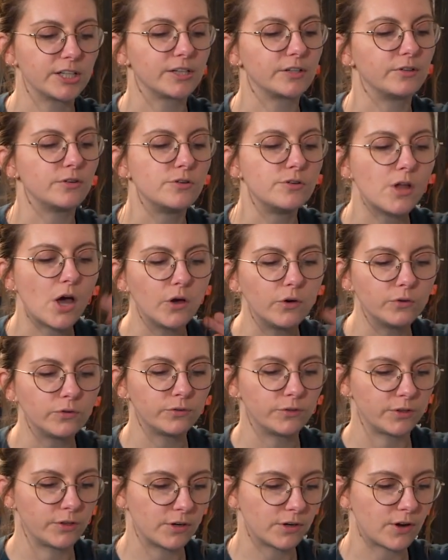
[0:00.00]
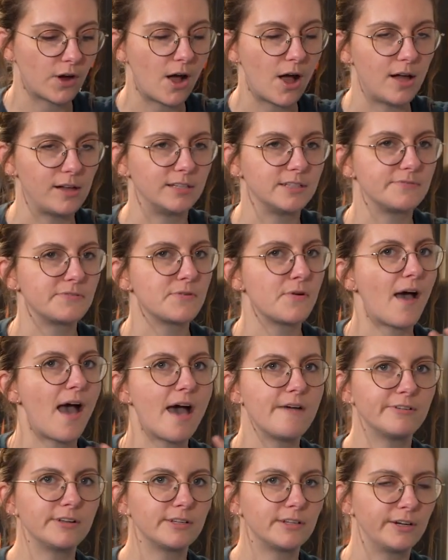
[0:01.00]
They're known for their call, and if you
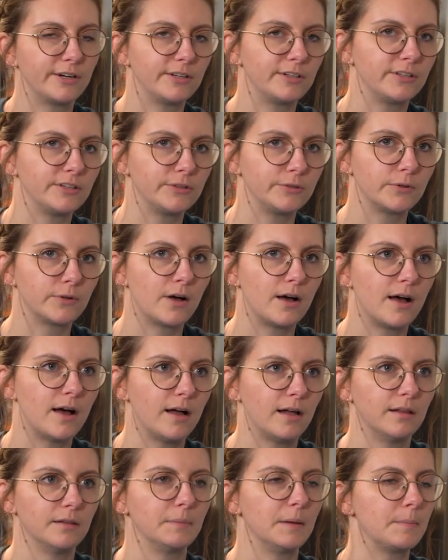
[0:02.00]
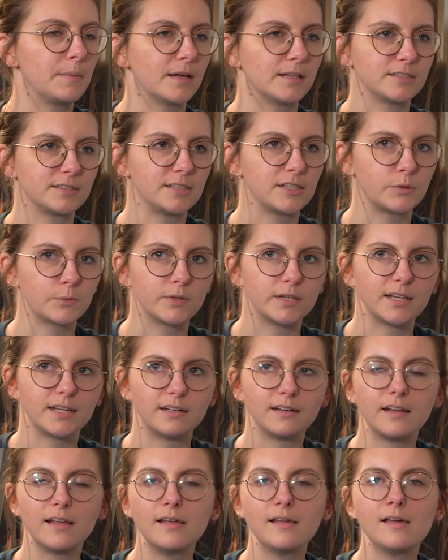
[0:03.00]
haven't heard a loon call, maybe I'll sneak one
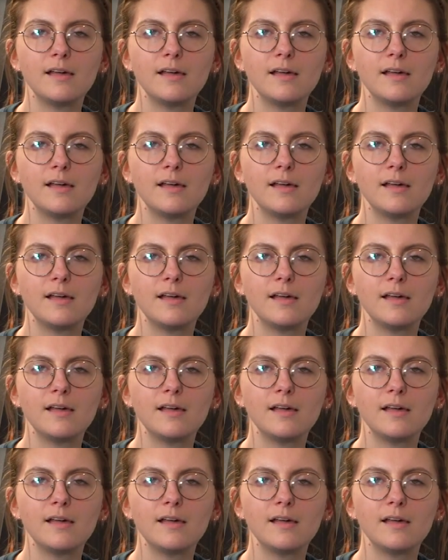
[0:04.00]
in.